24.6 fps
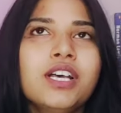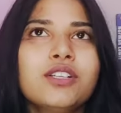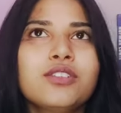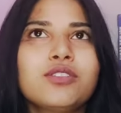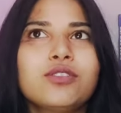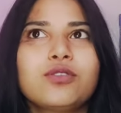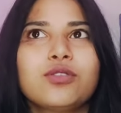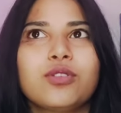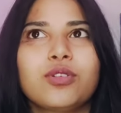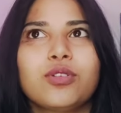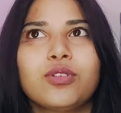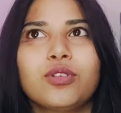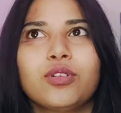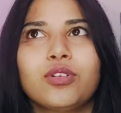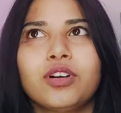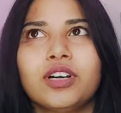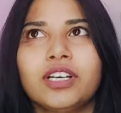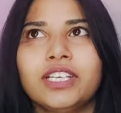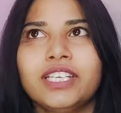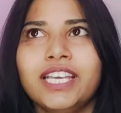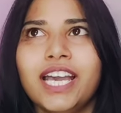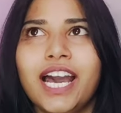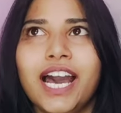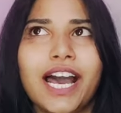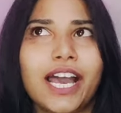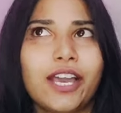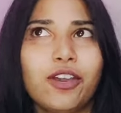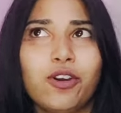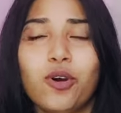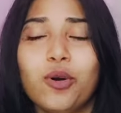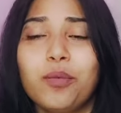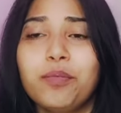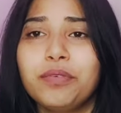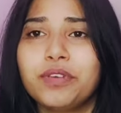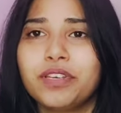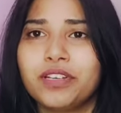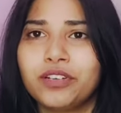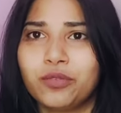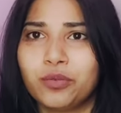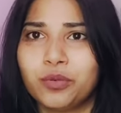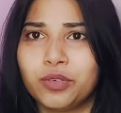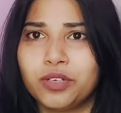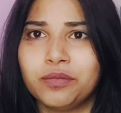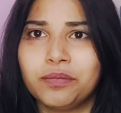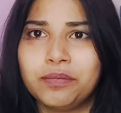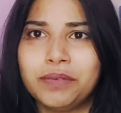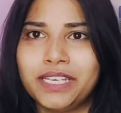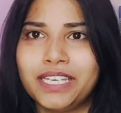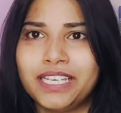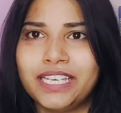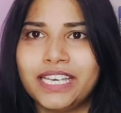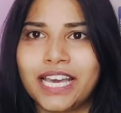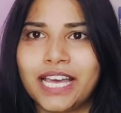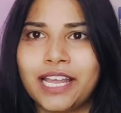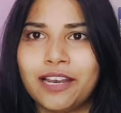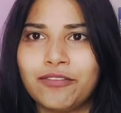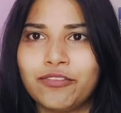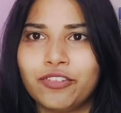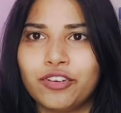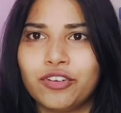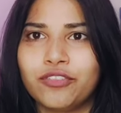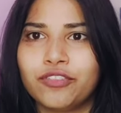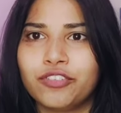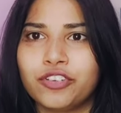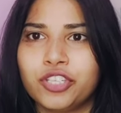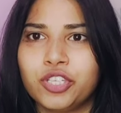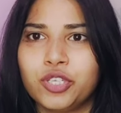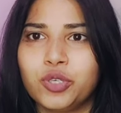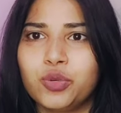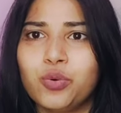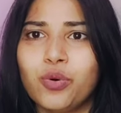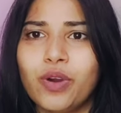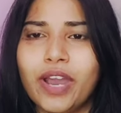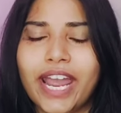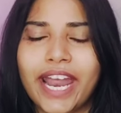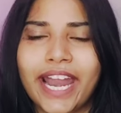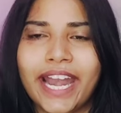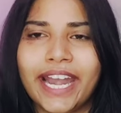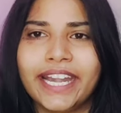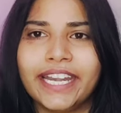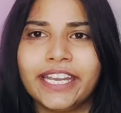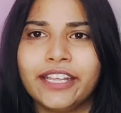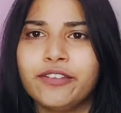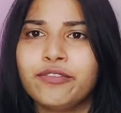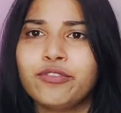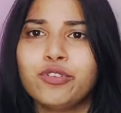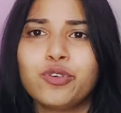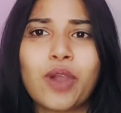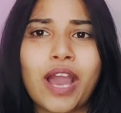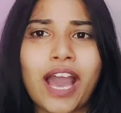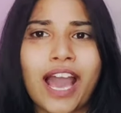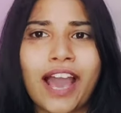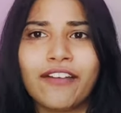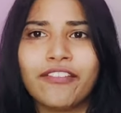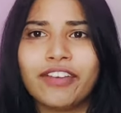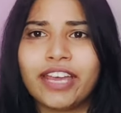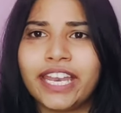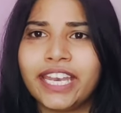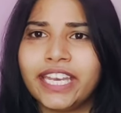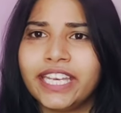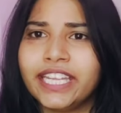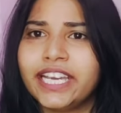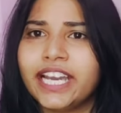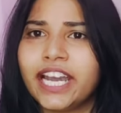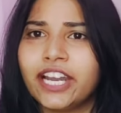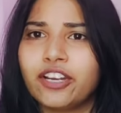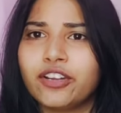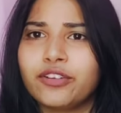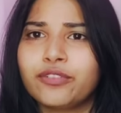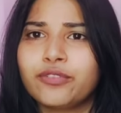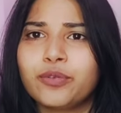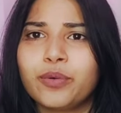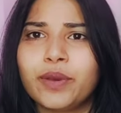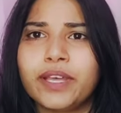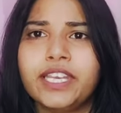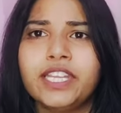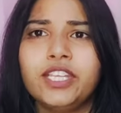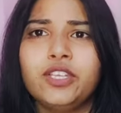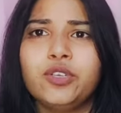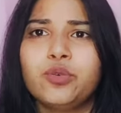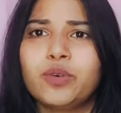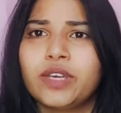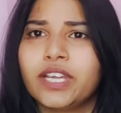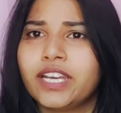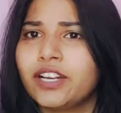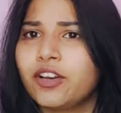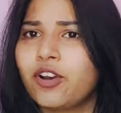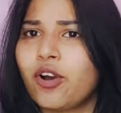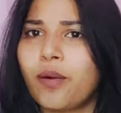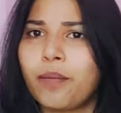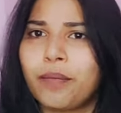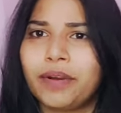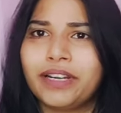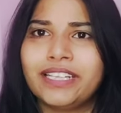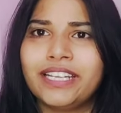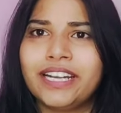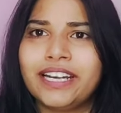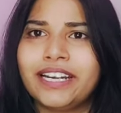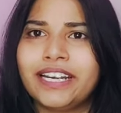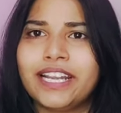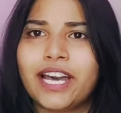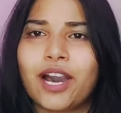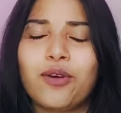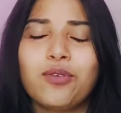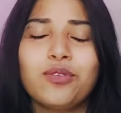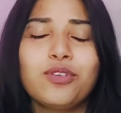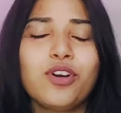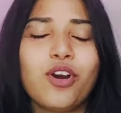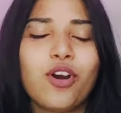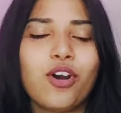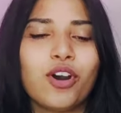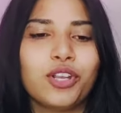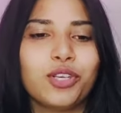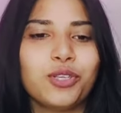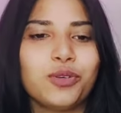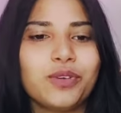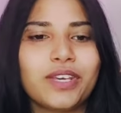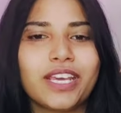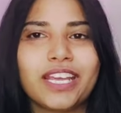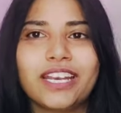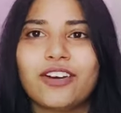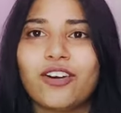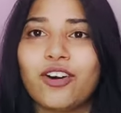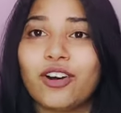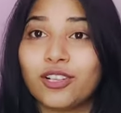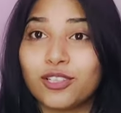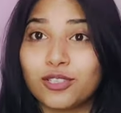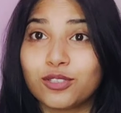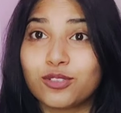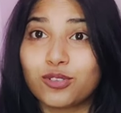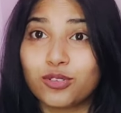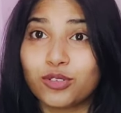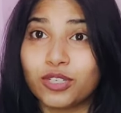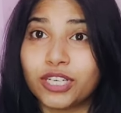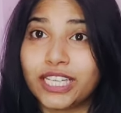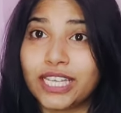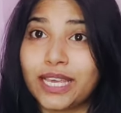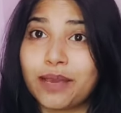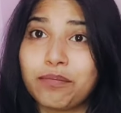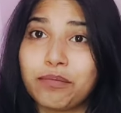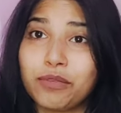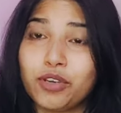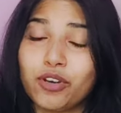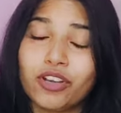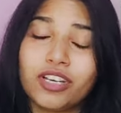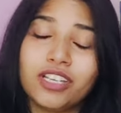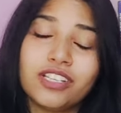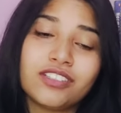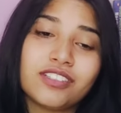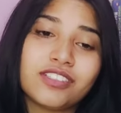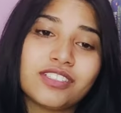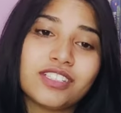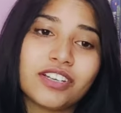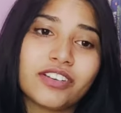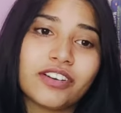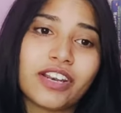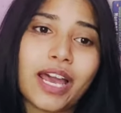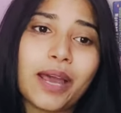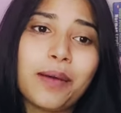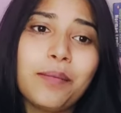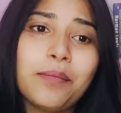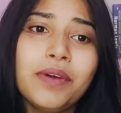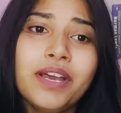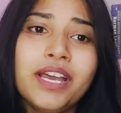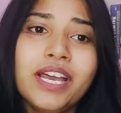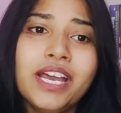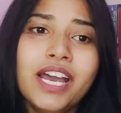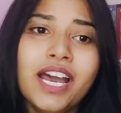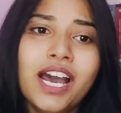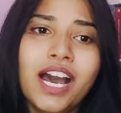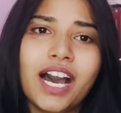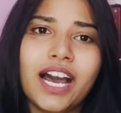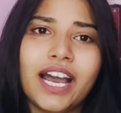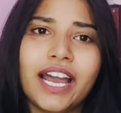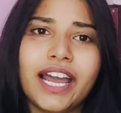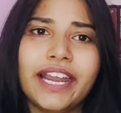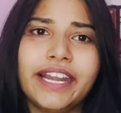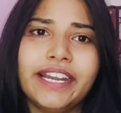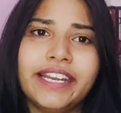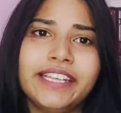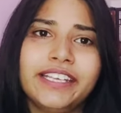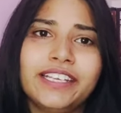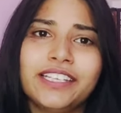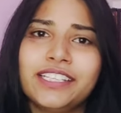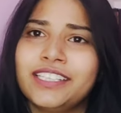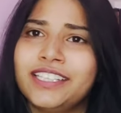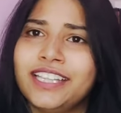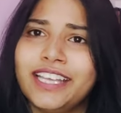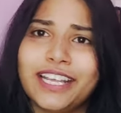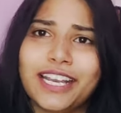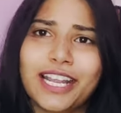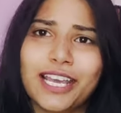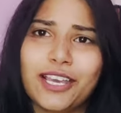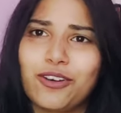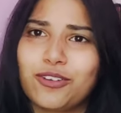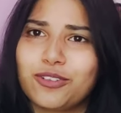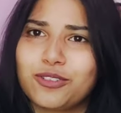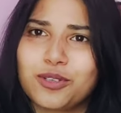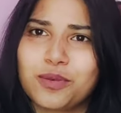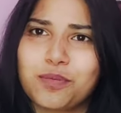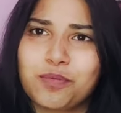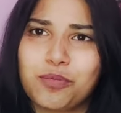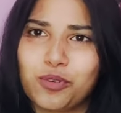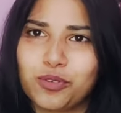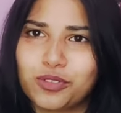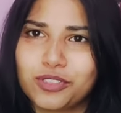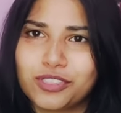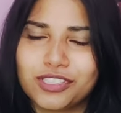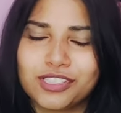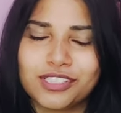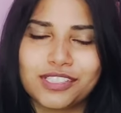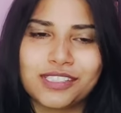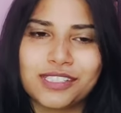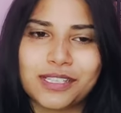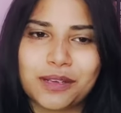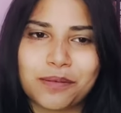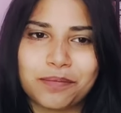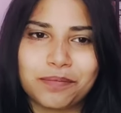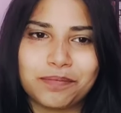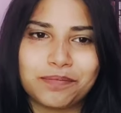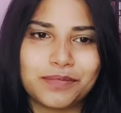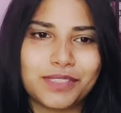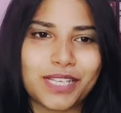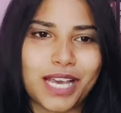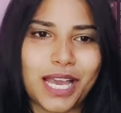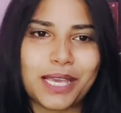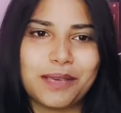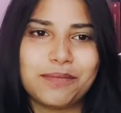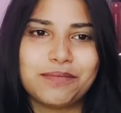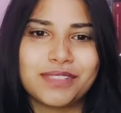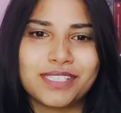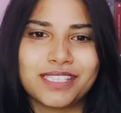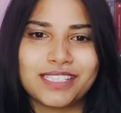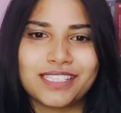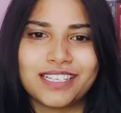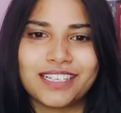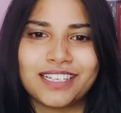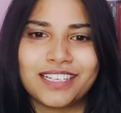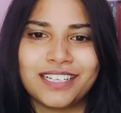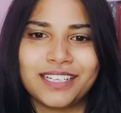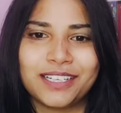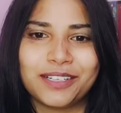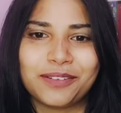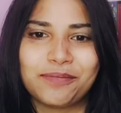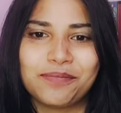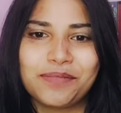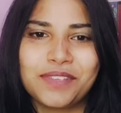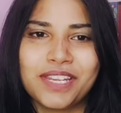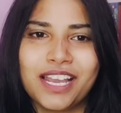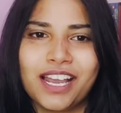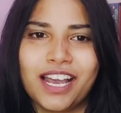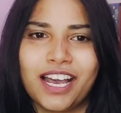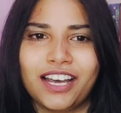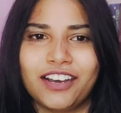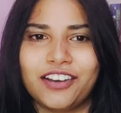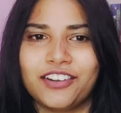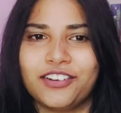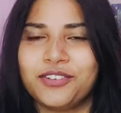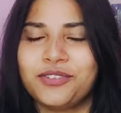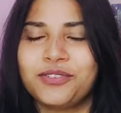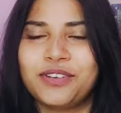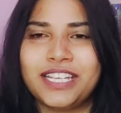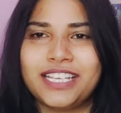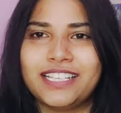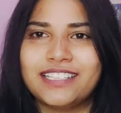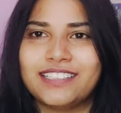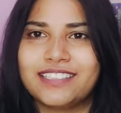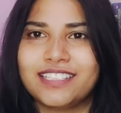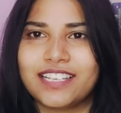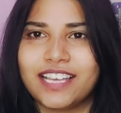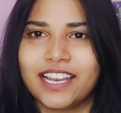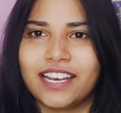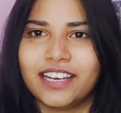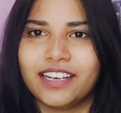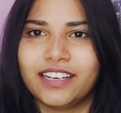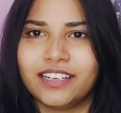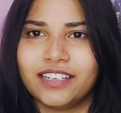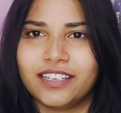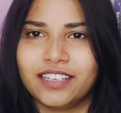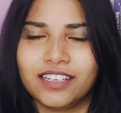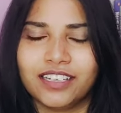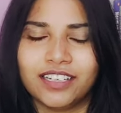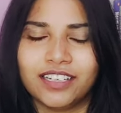So yeah, I hope it would be helpful for you, and if you have any kind of query, you can comment that down, or you can also DM me on Instagram, and there I also post sometimes reels and